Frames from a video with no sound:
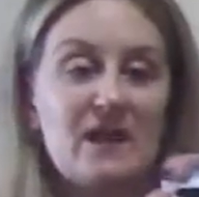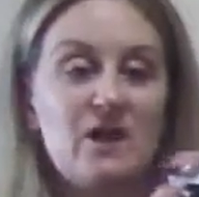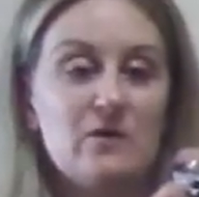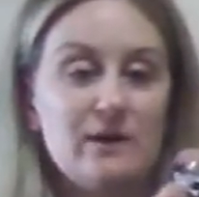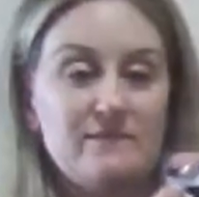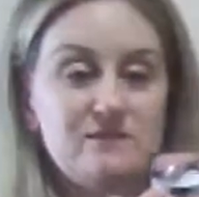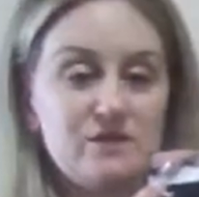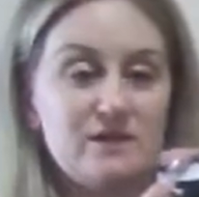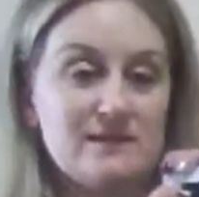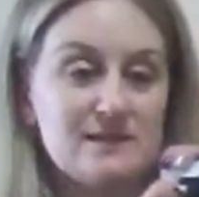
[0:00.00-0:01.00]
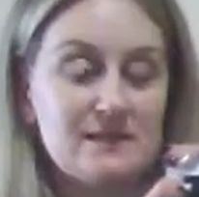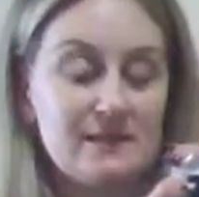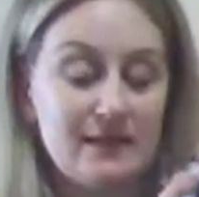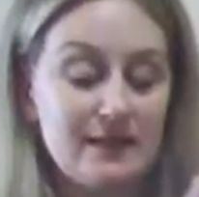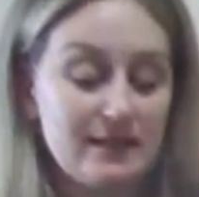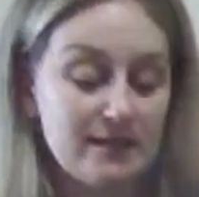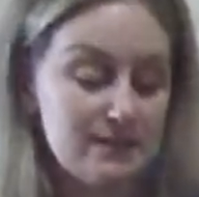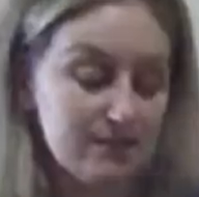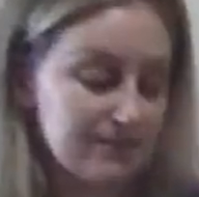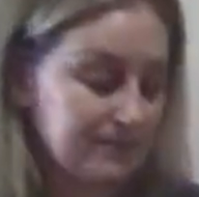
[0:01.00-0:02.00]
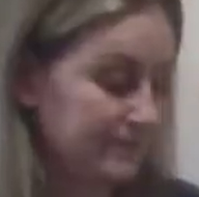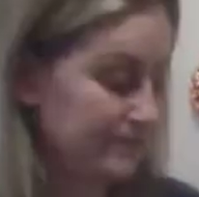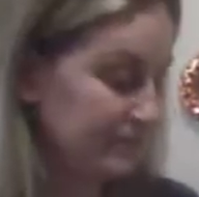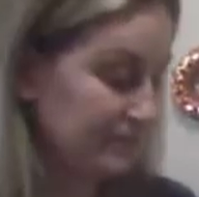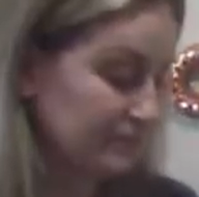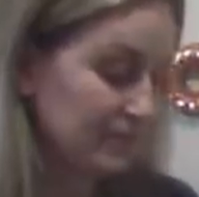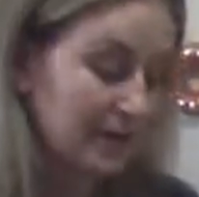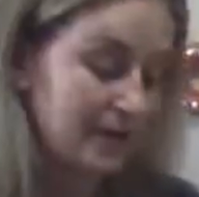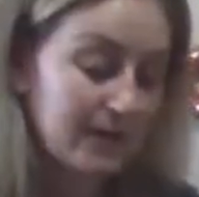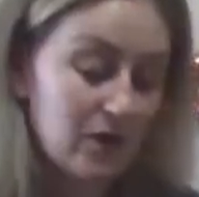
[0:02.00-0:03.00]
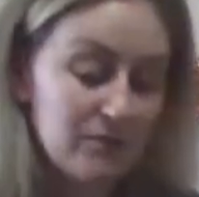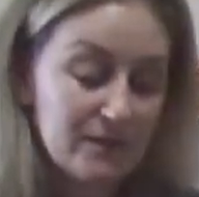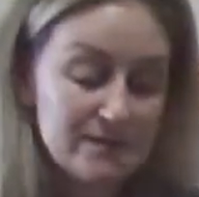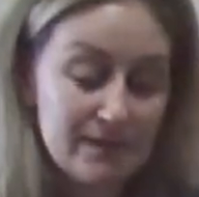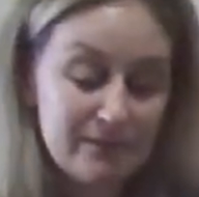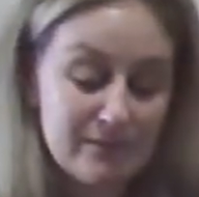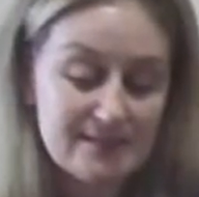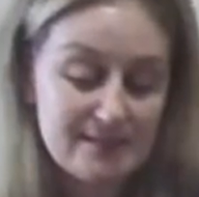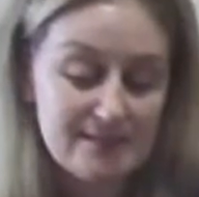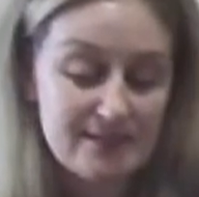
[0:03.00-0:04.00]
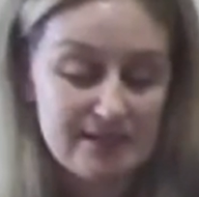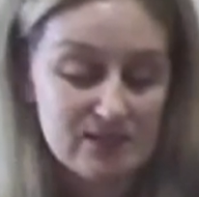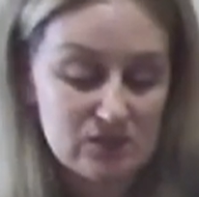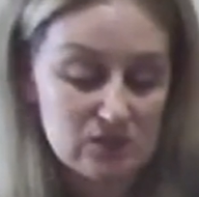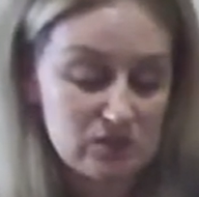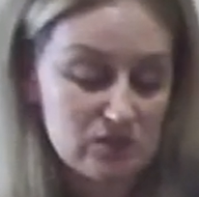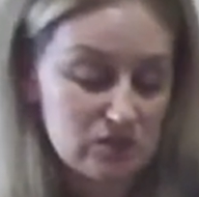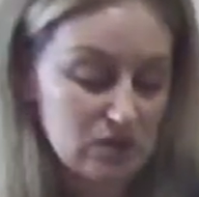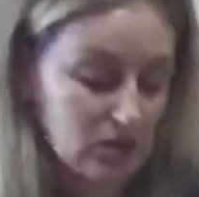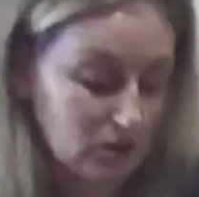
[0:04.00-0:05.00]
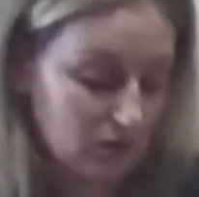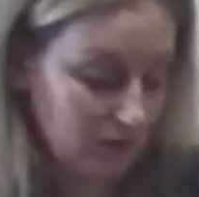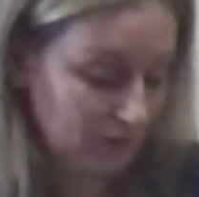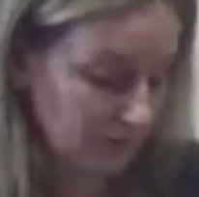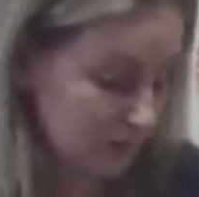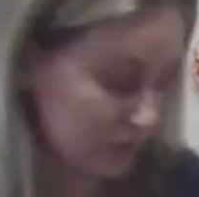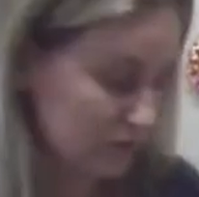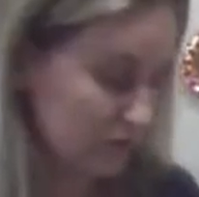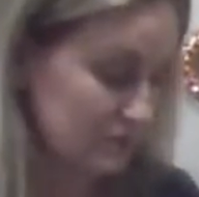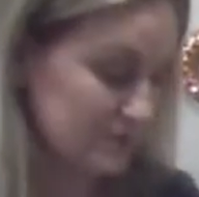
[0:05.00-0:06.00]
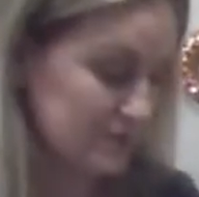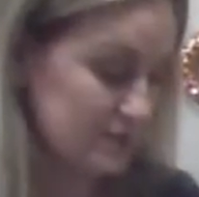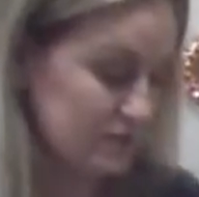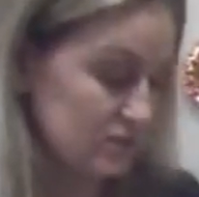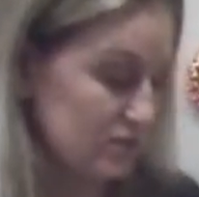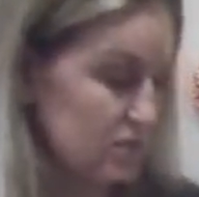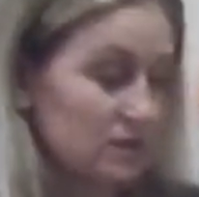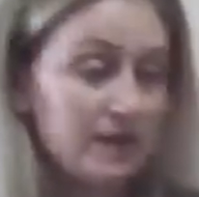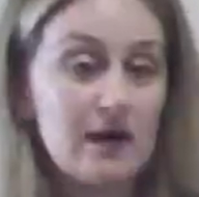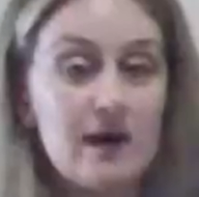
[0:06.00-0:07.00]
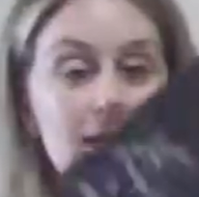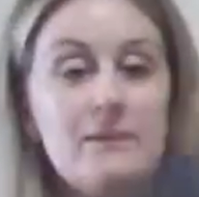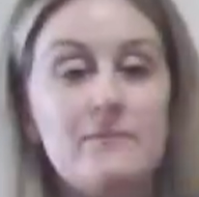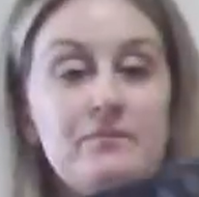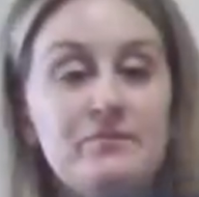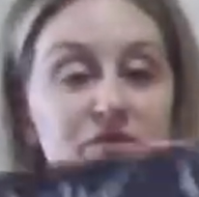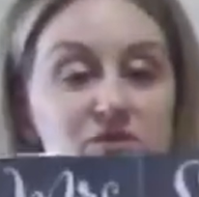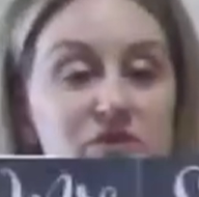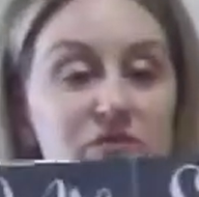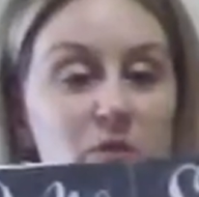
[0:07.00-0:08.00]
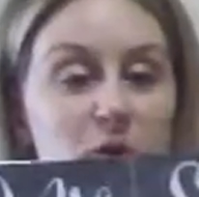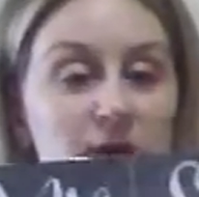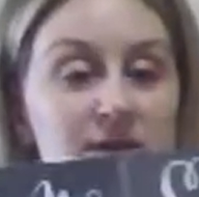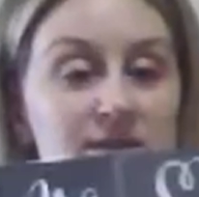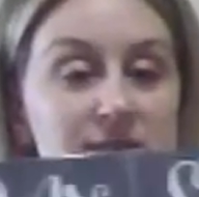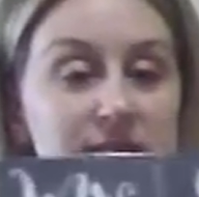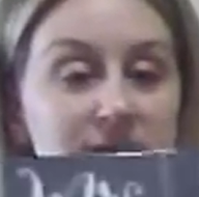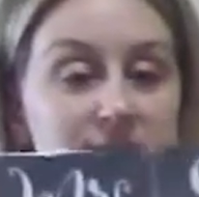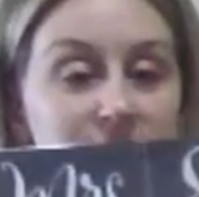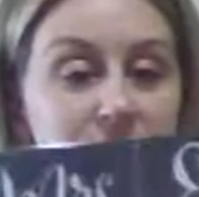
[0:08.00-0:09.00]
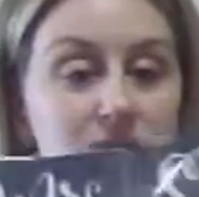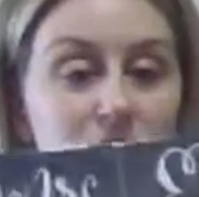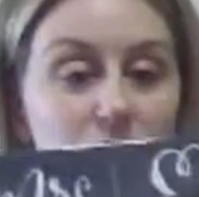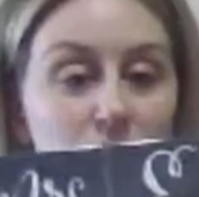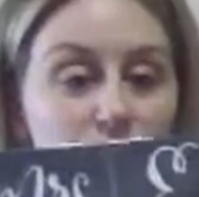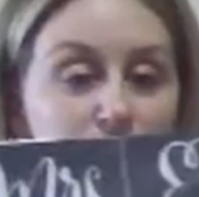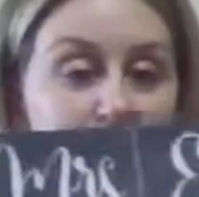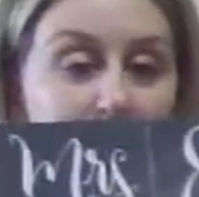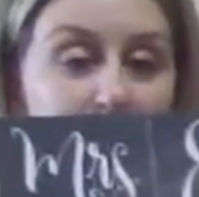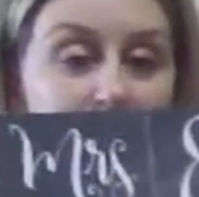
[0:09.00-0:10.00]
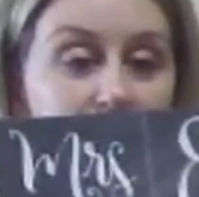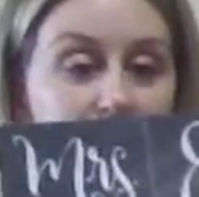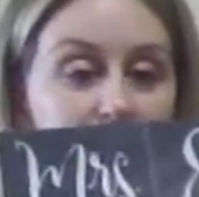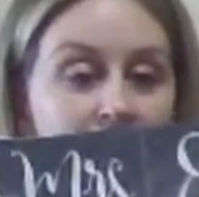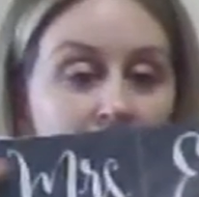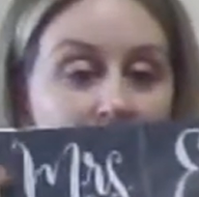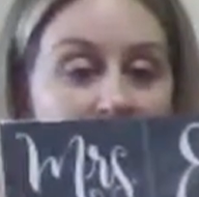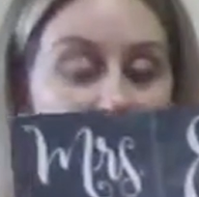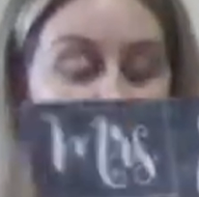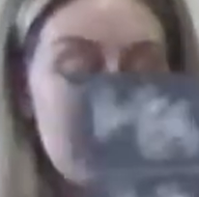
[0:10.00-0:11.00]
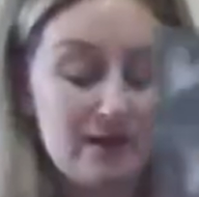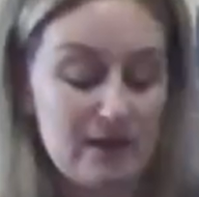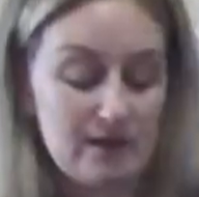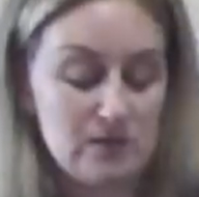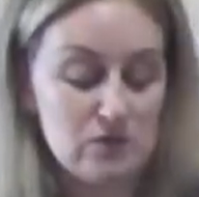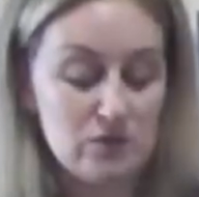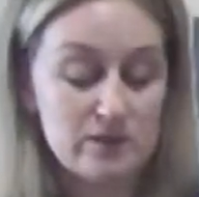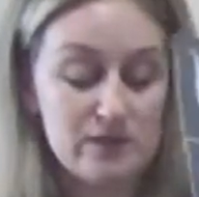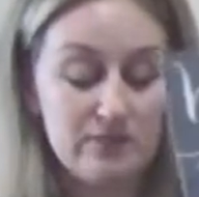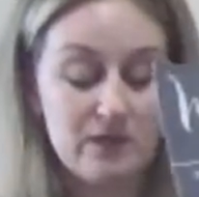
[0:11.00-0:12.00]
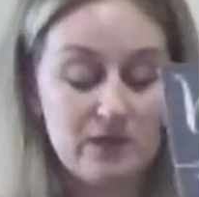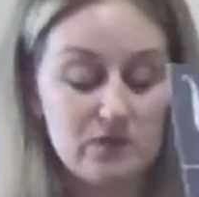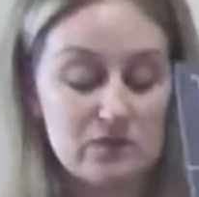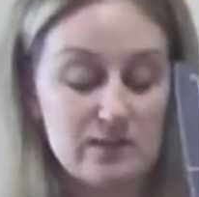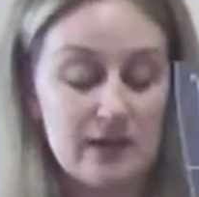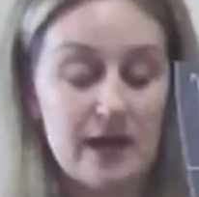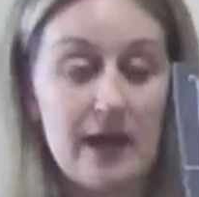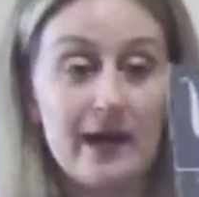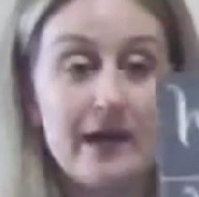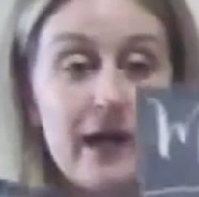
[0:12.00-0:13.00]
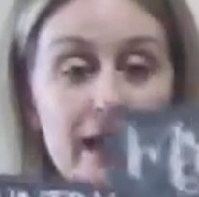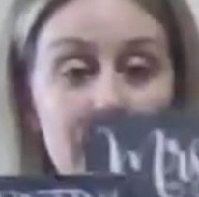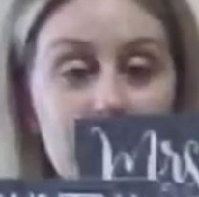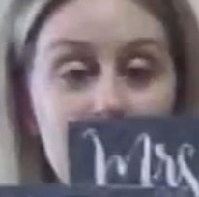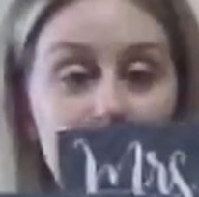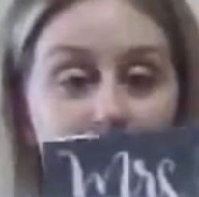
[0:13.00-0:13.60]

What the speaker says: Okay, so that's cleaned. Now I'm going to take my stencils. So I want to show you the stencils. So they come, there's different ones, like this comes in a whole sheet. And then, so the ones I'm going to use today, I cut